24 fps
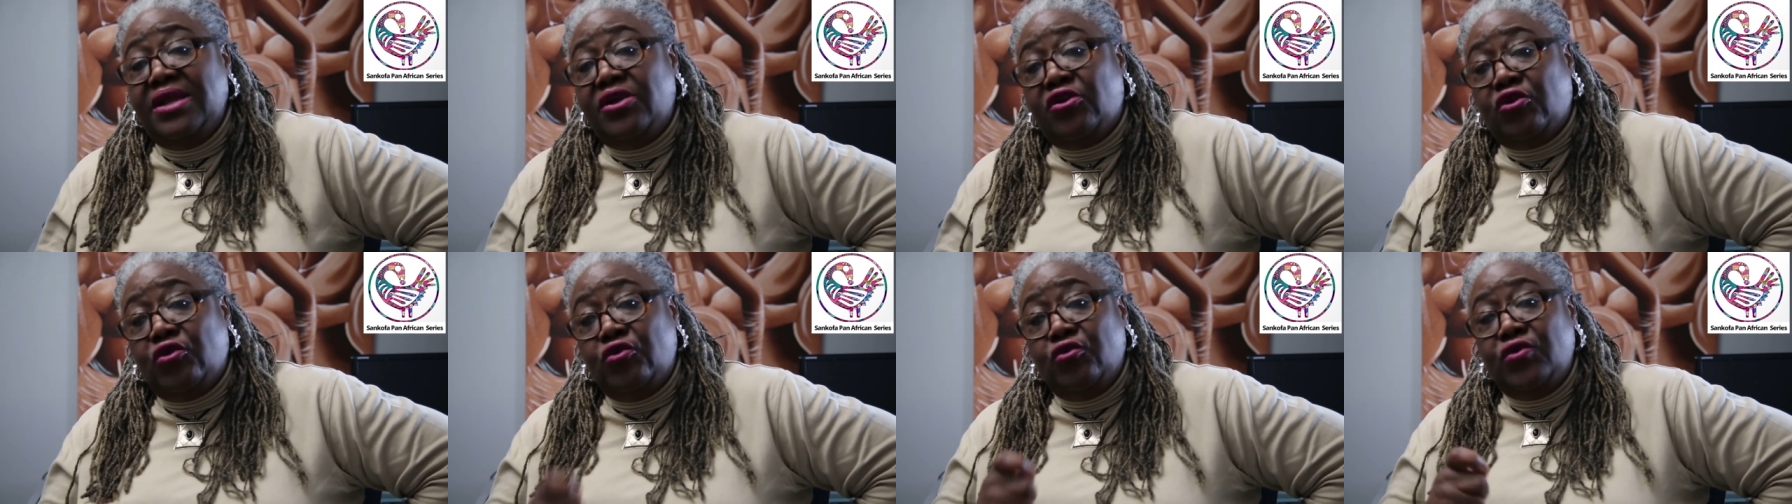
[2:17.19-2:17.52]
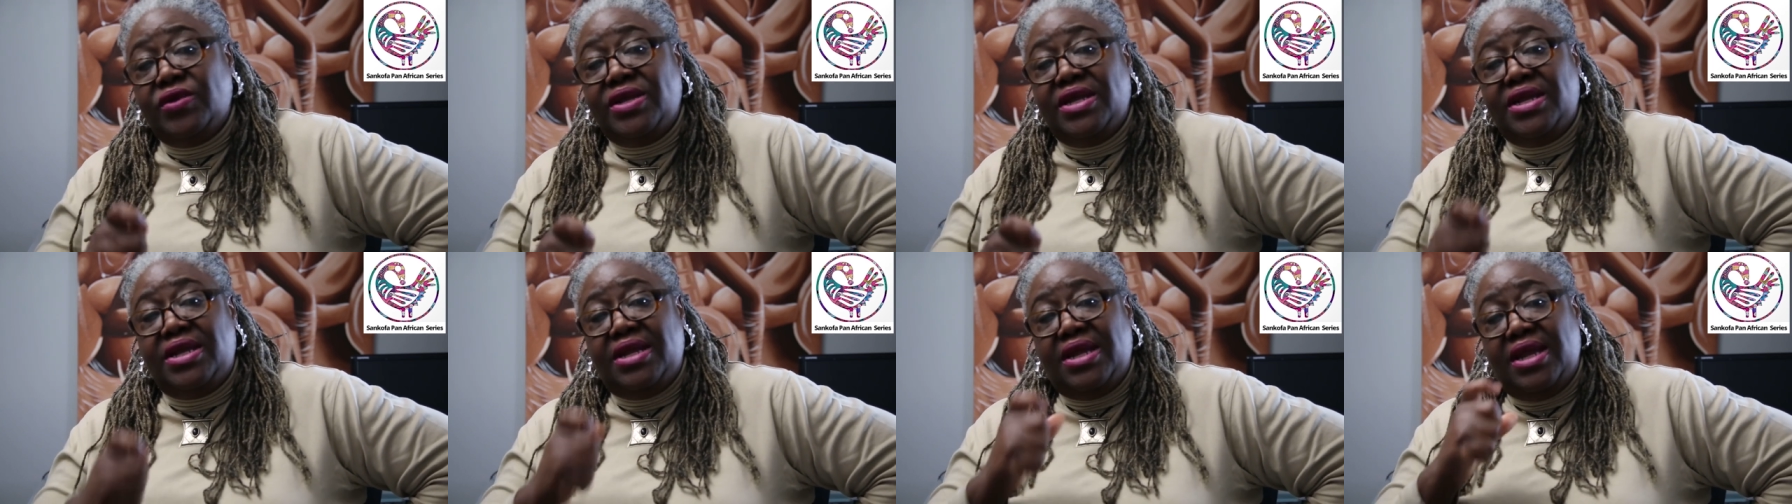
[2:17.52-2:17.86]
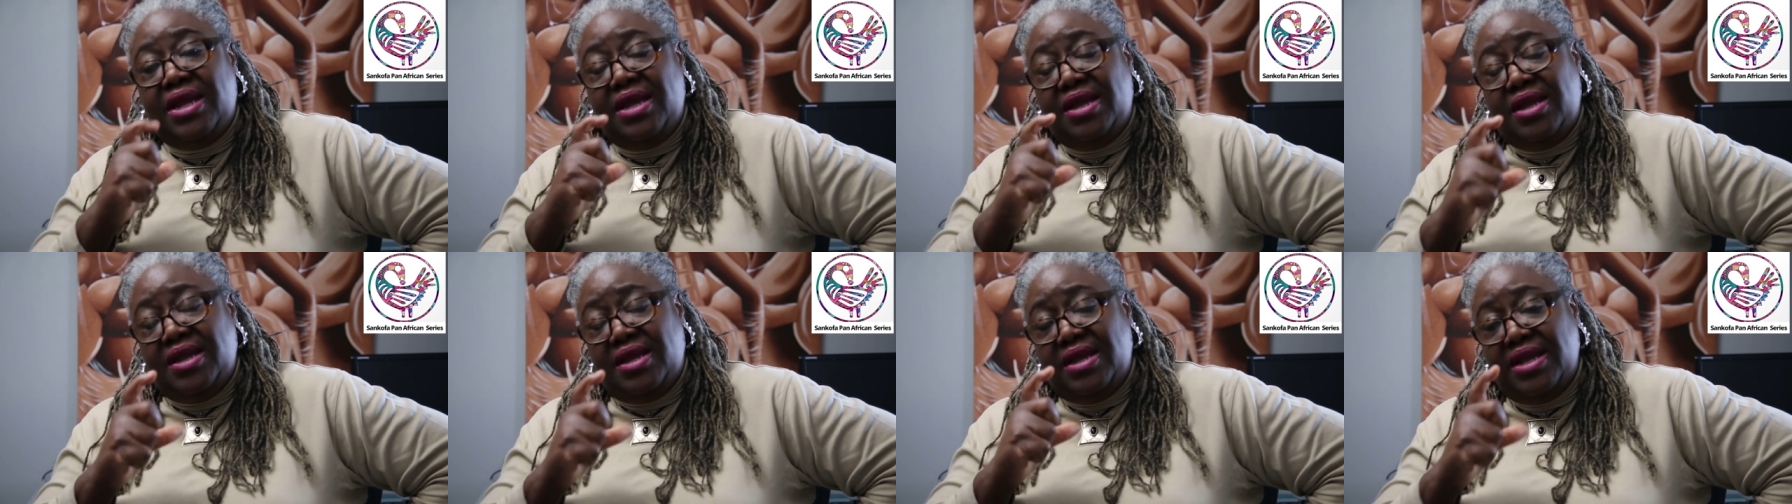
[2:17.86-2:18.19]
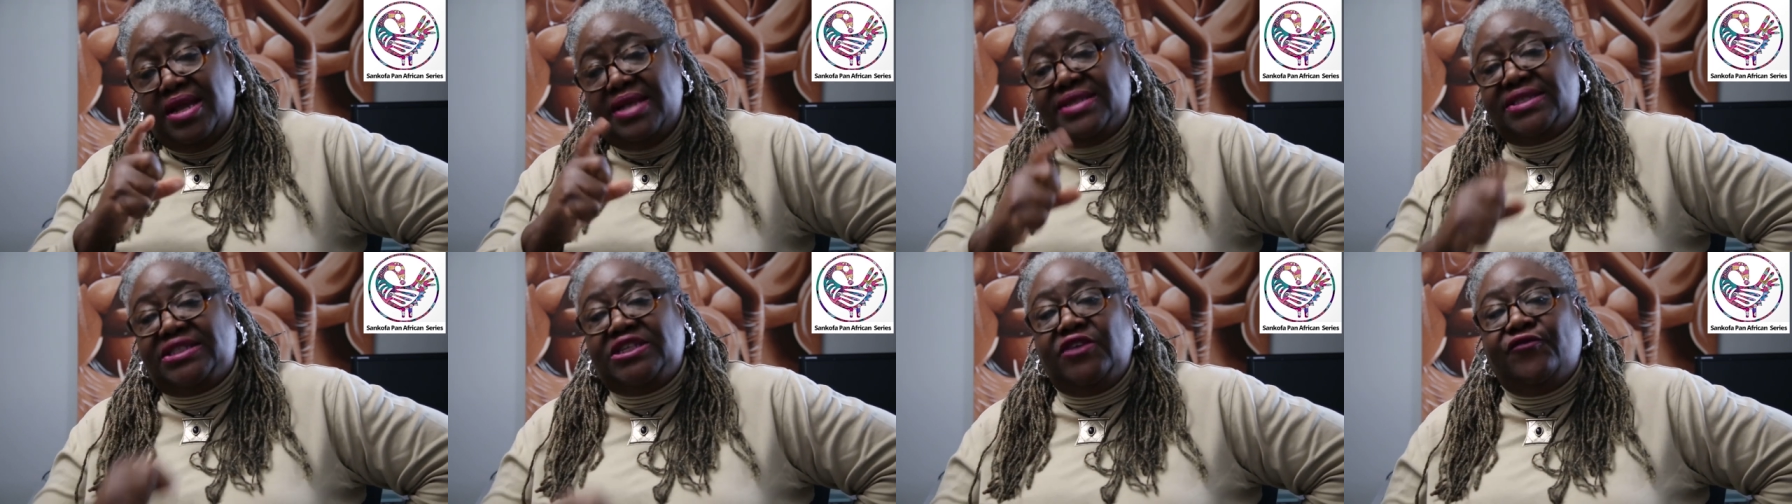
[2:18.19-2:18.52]
including
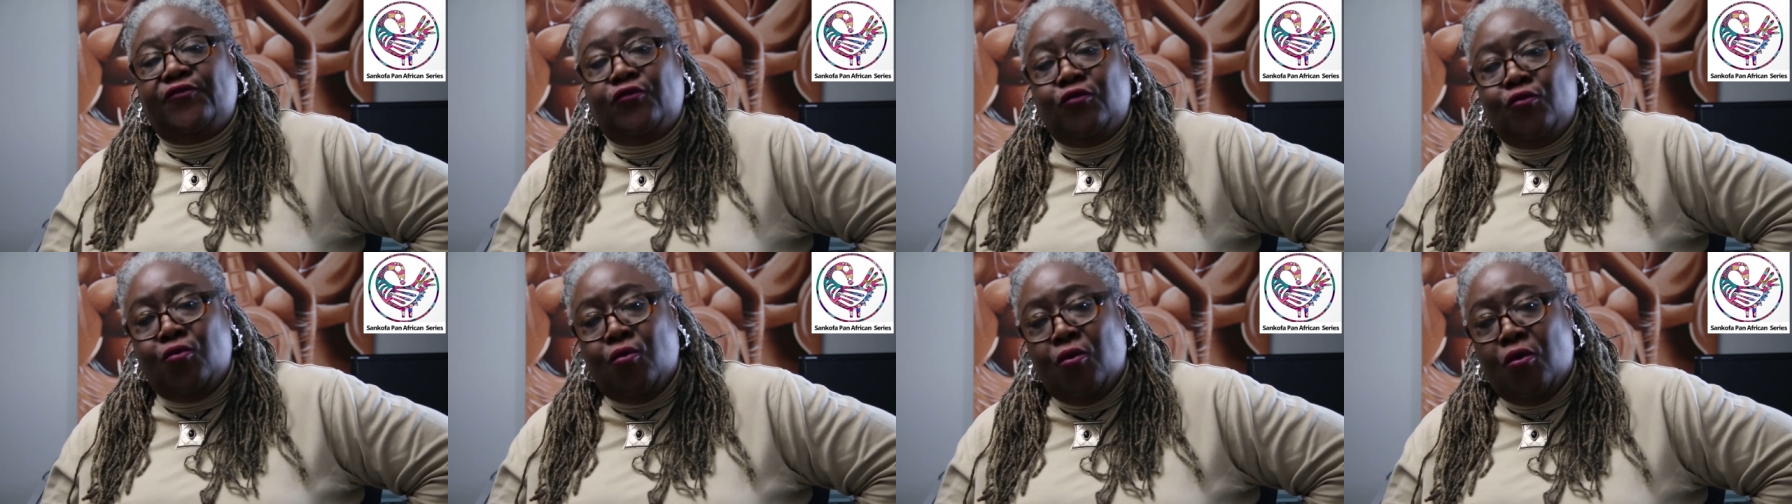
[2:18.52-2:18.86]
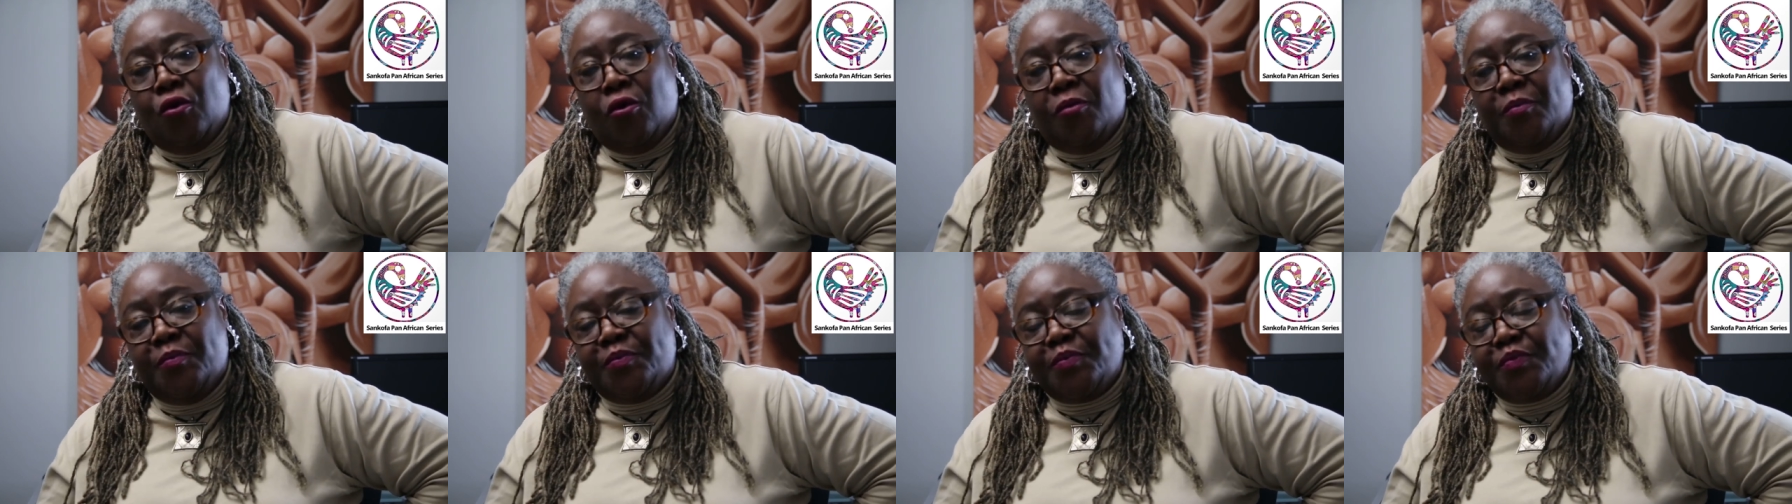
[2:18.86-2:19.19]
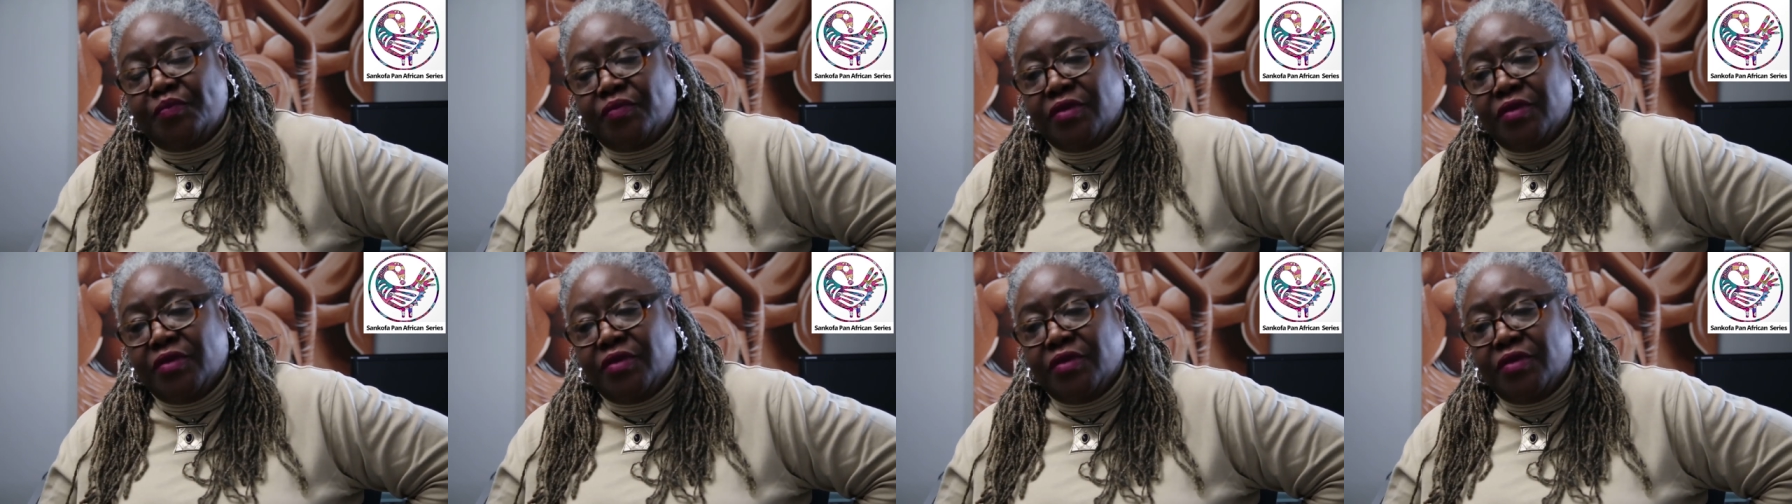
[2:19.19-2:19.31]
a, a civil war.